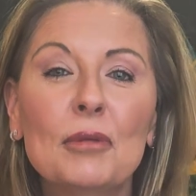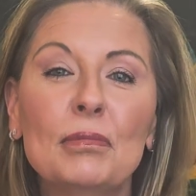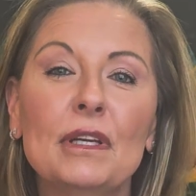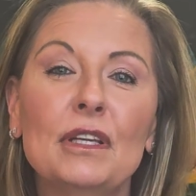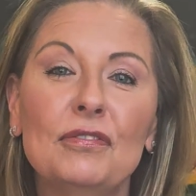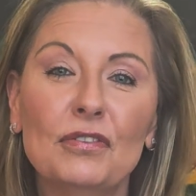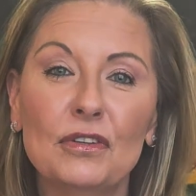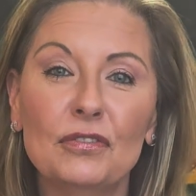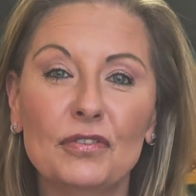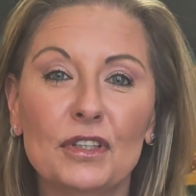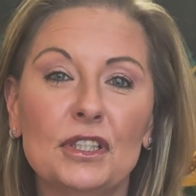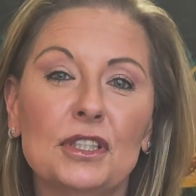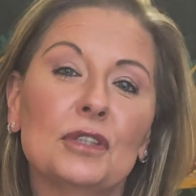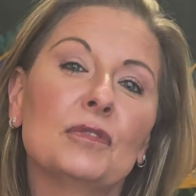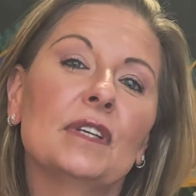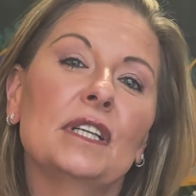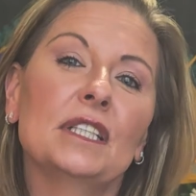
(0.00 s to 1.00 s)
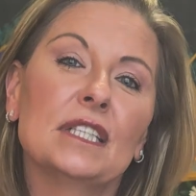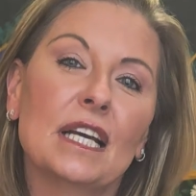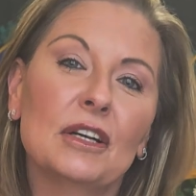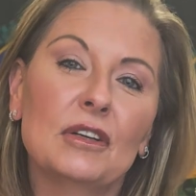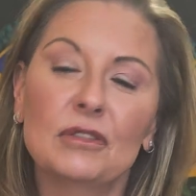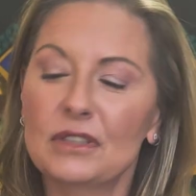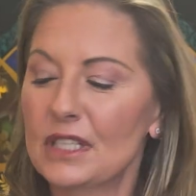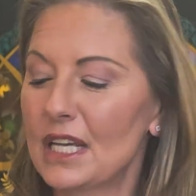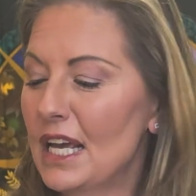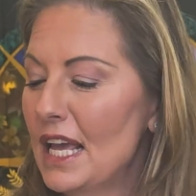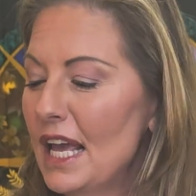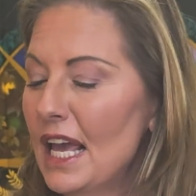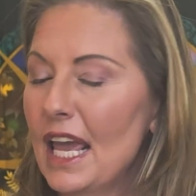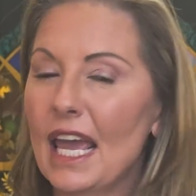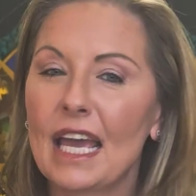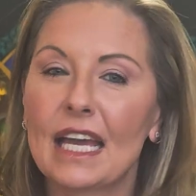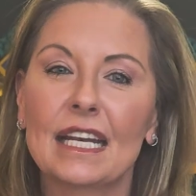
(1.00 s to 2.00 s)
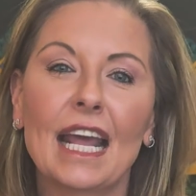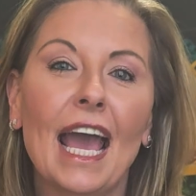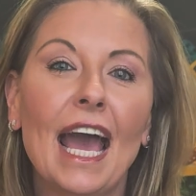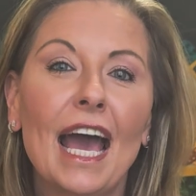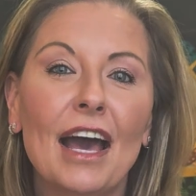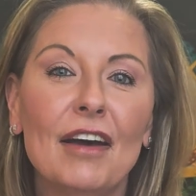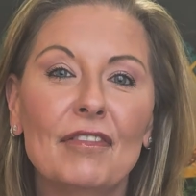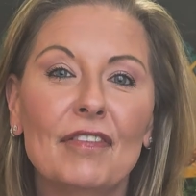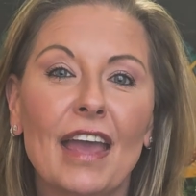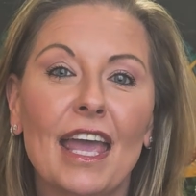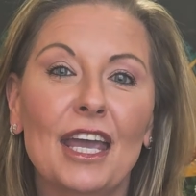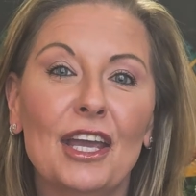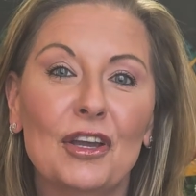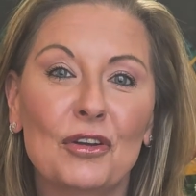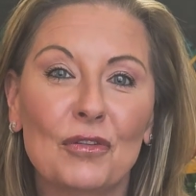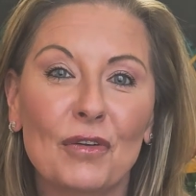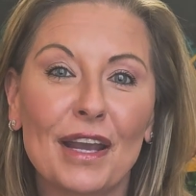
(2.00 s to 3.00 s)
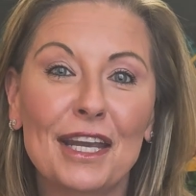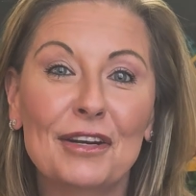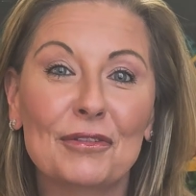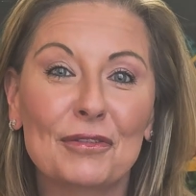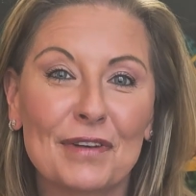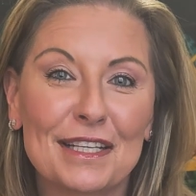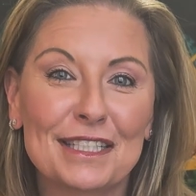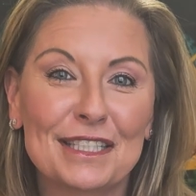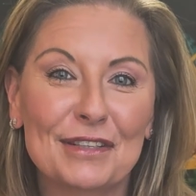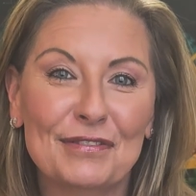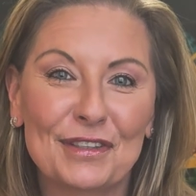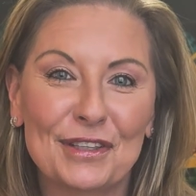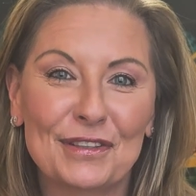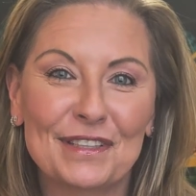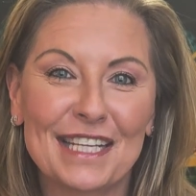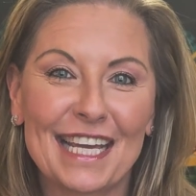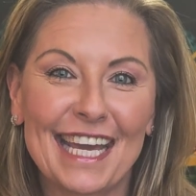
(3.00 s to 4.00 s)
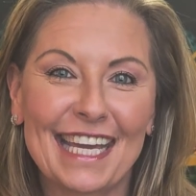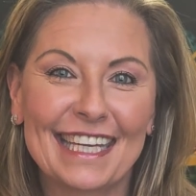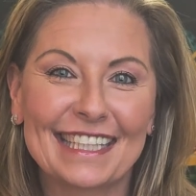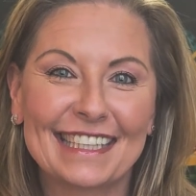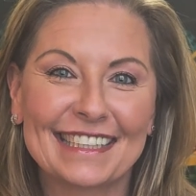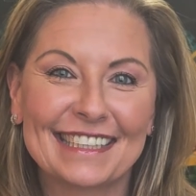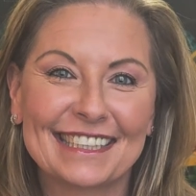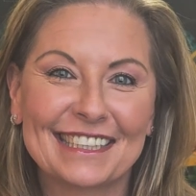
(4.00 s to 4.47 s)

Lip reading: please feel free to reach out, and have a great rest of your day.